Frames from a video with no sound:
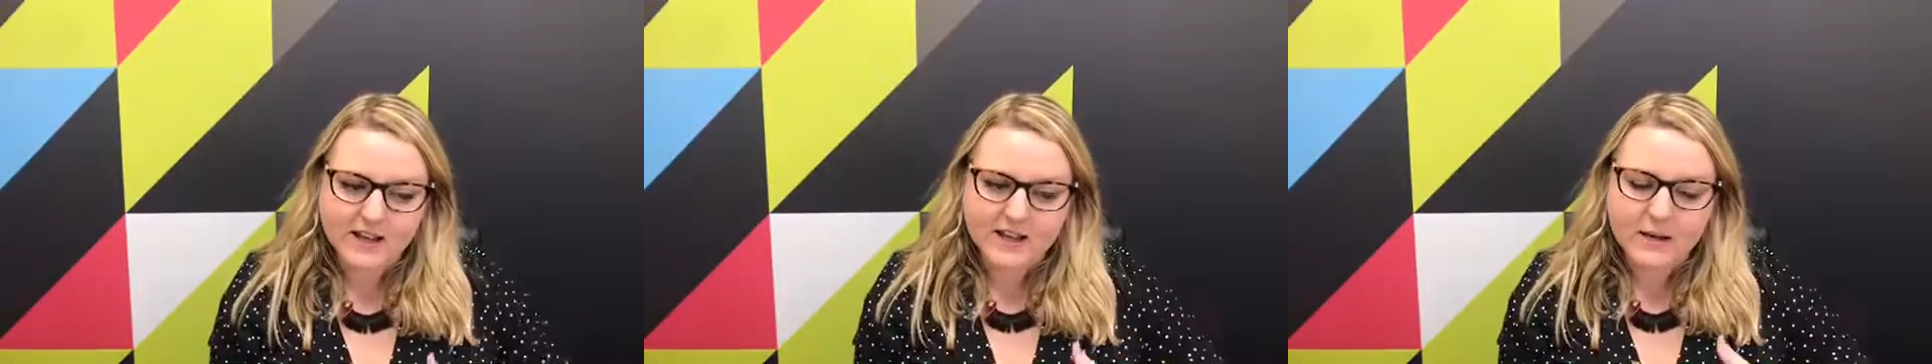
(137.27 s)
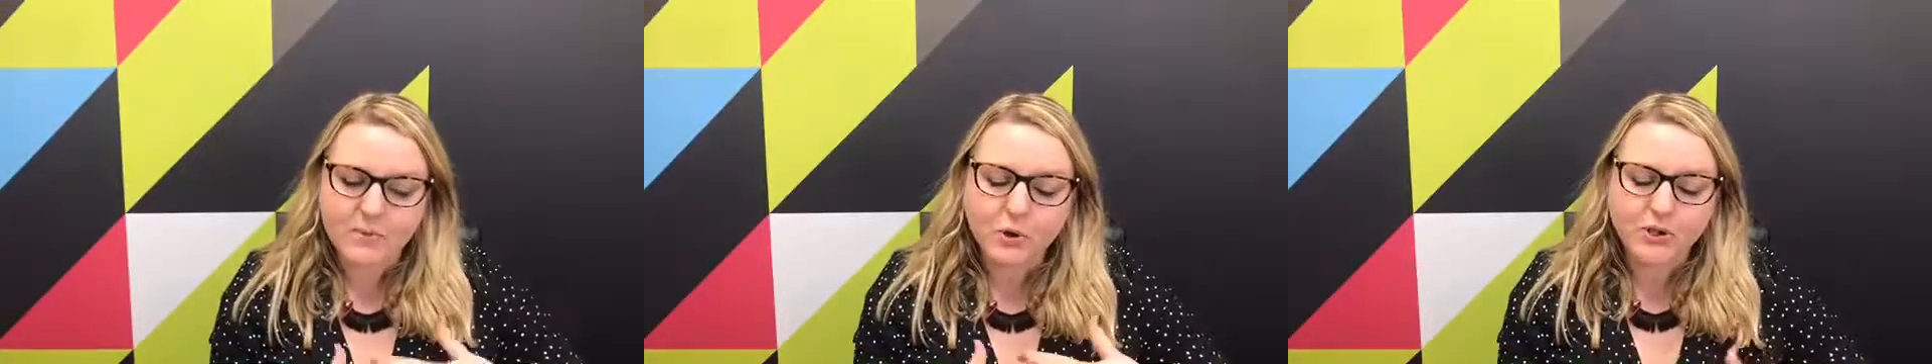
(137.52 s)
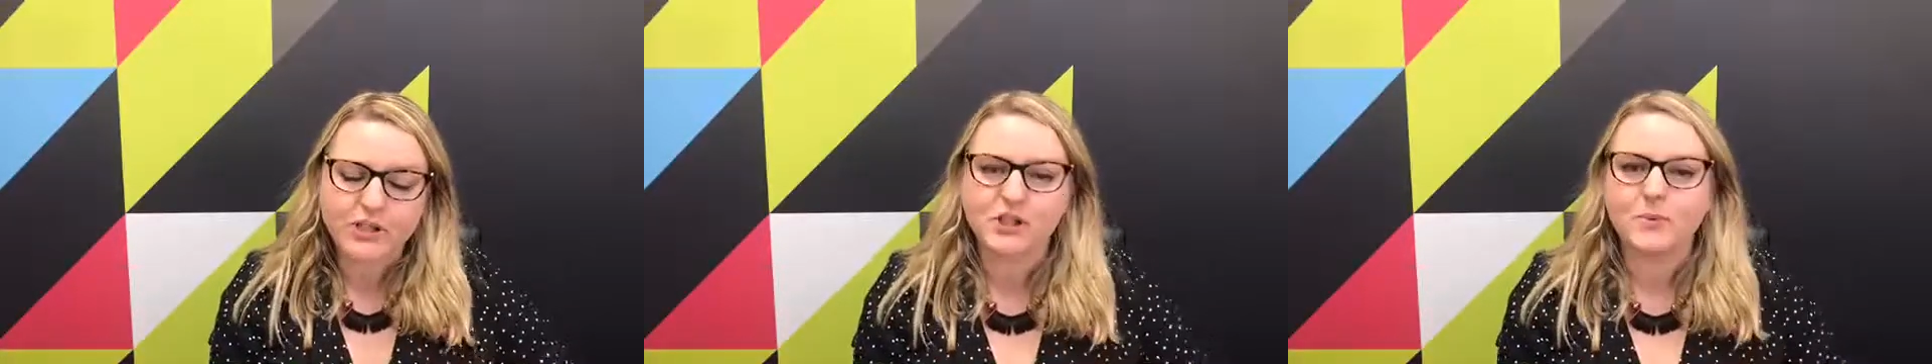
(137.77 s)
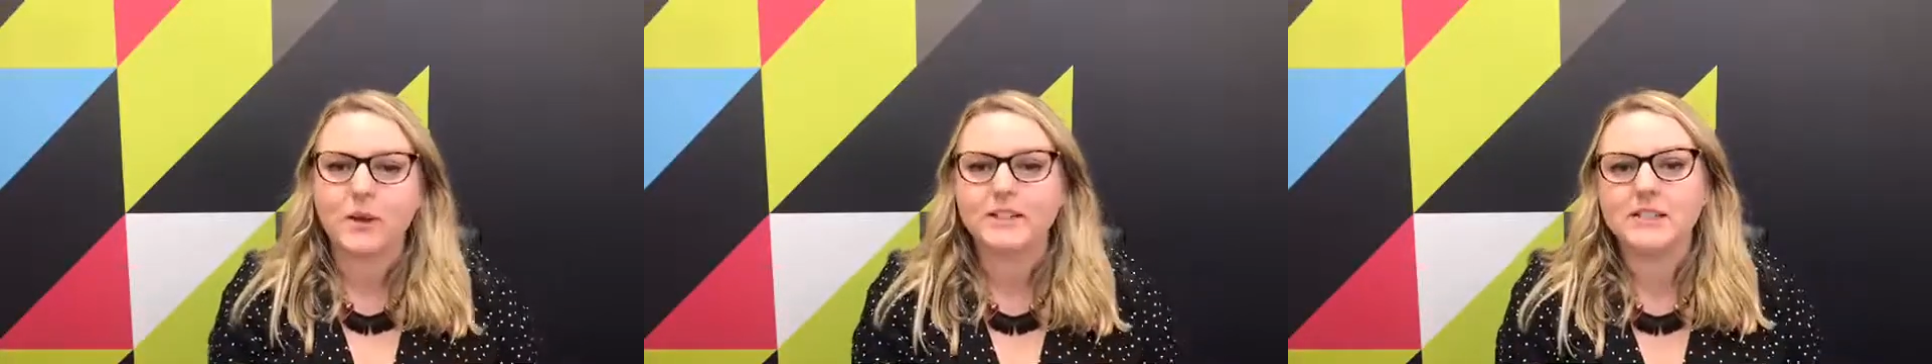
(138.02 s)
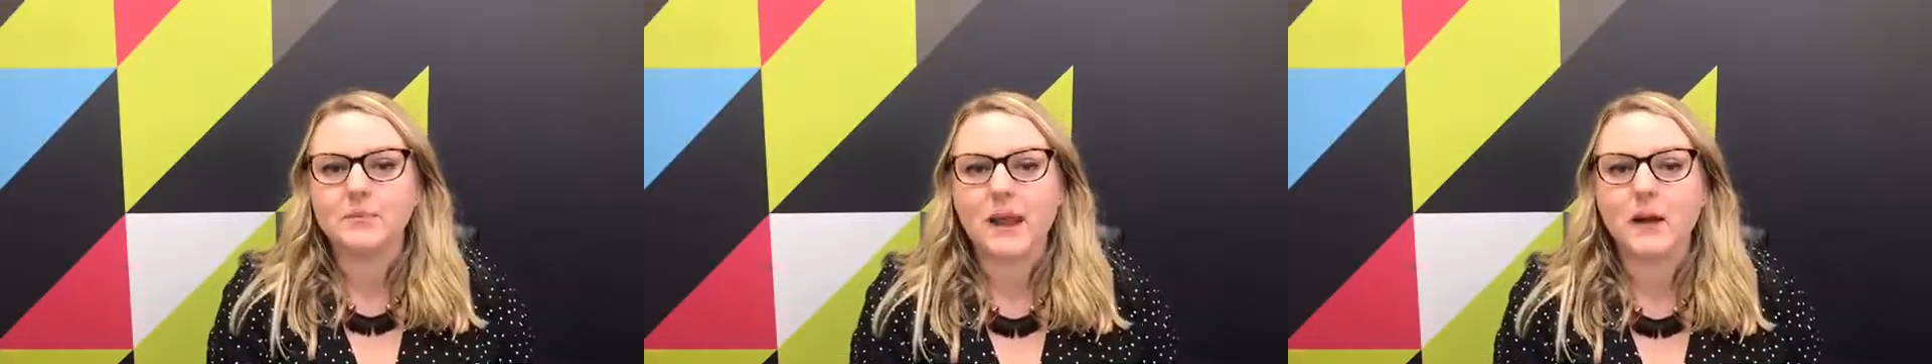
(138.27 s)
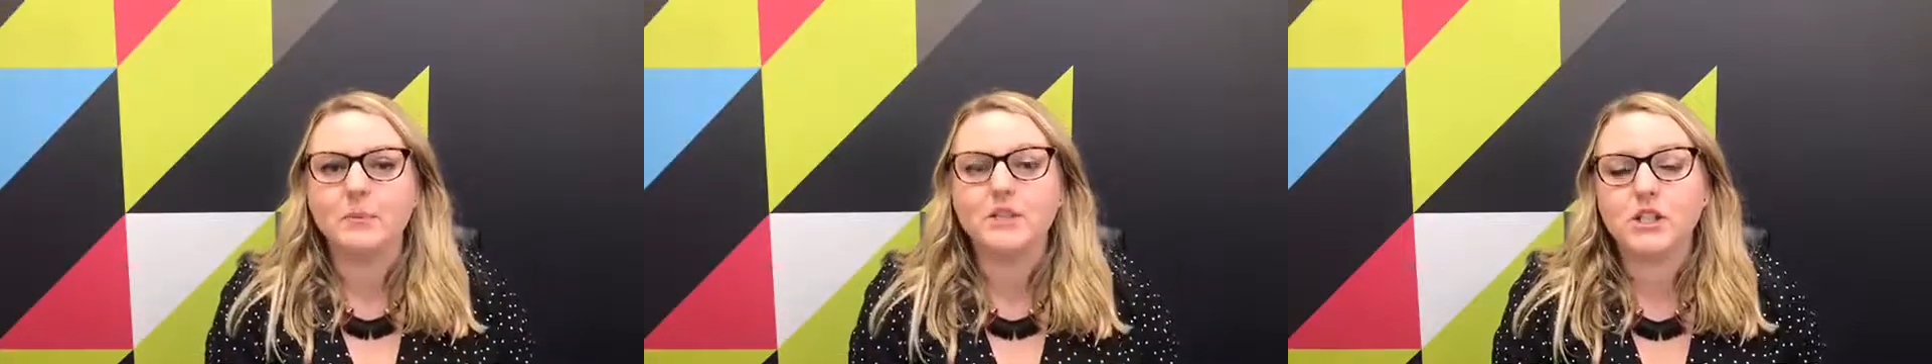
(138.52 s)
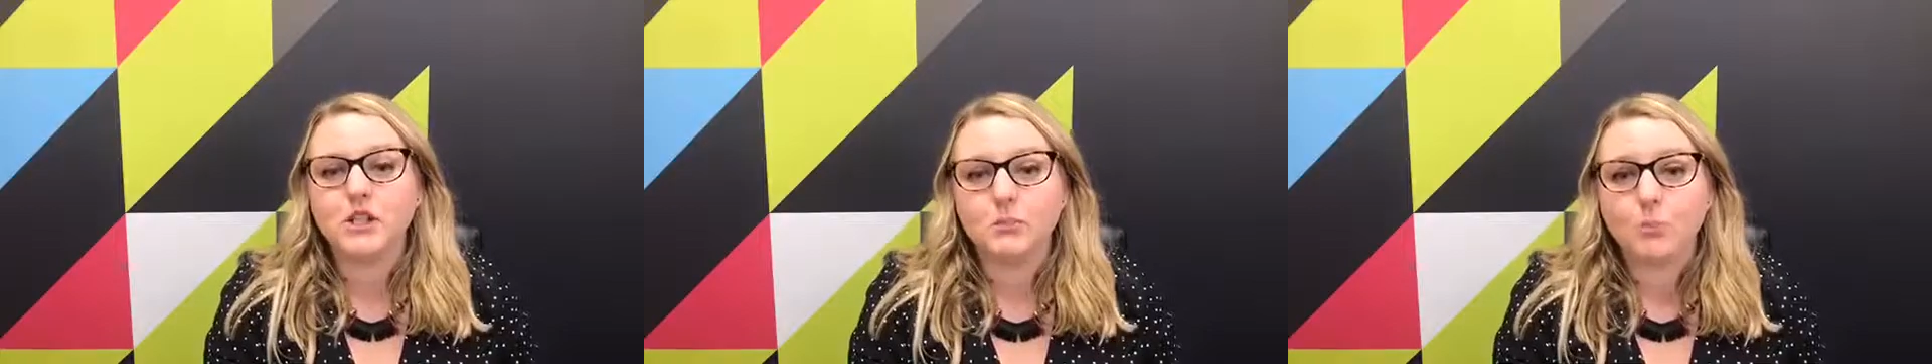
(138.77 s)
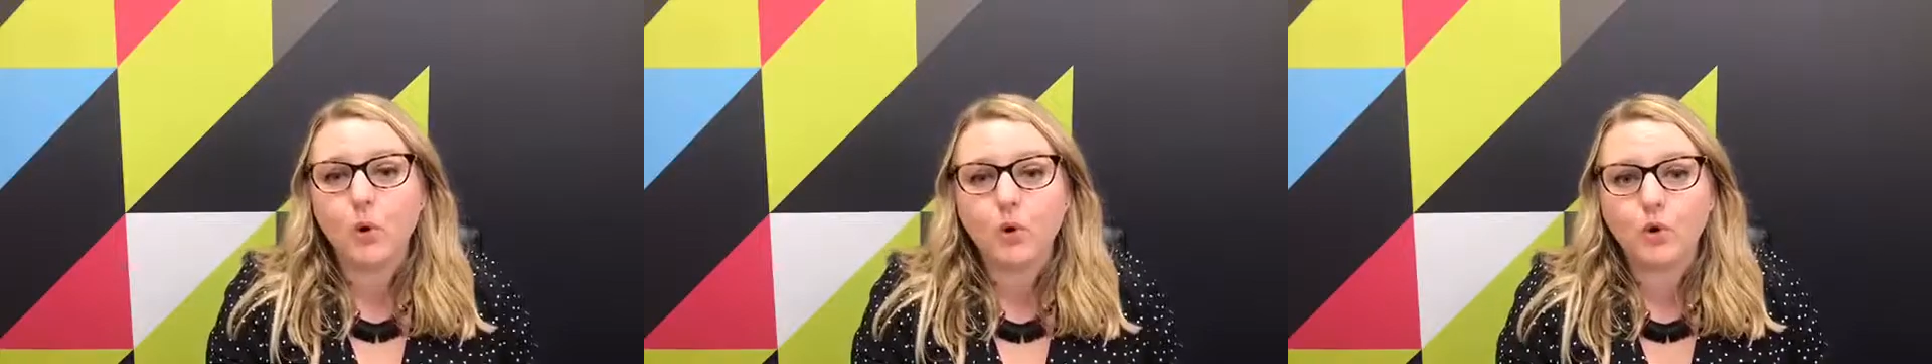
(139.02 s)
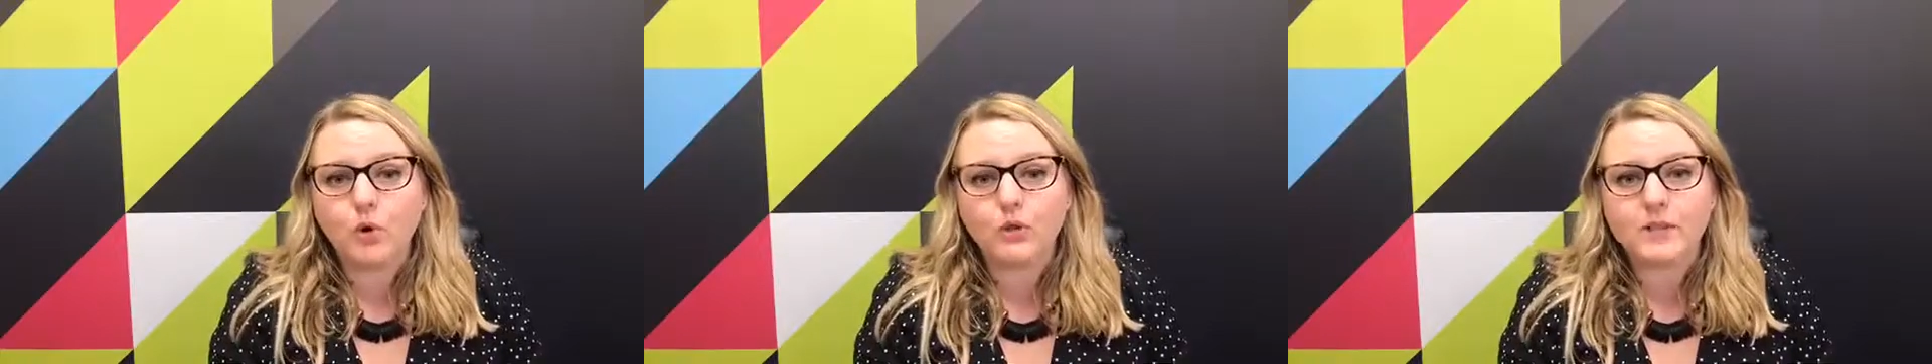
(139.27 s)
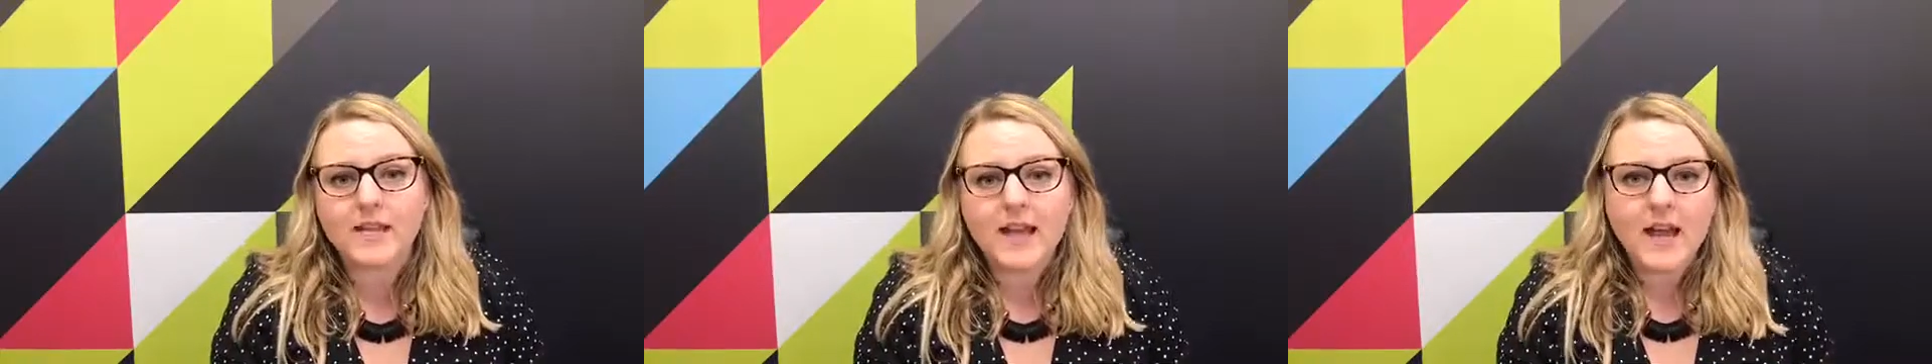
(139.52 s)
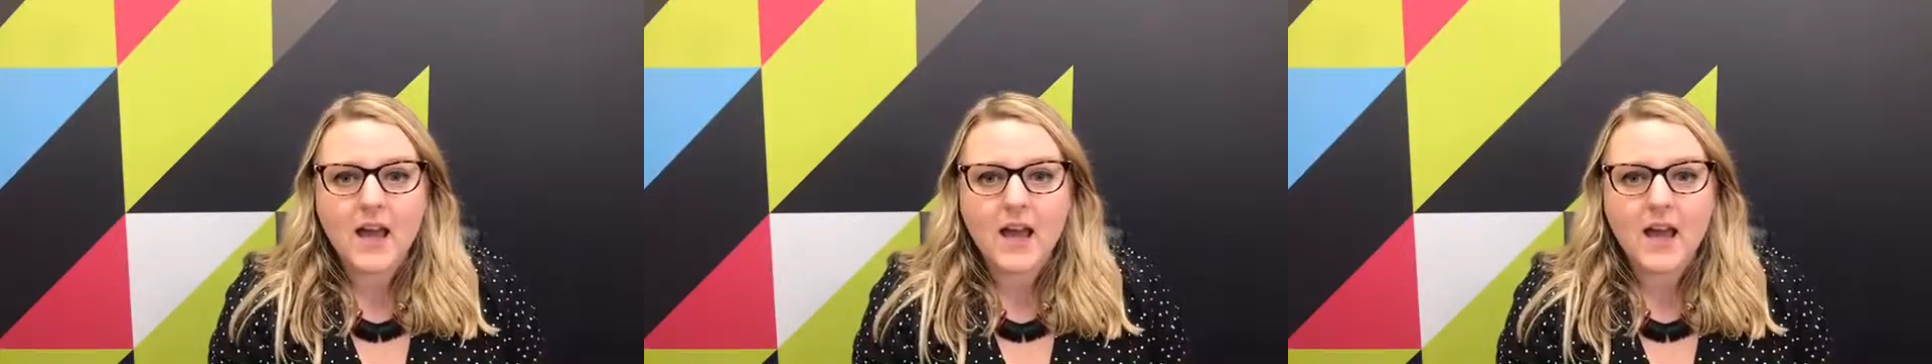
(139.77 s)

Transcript: important to us to be able to support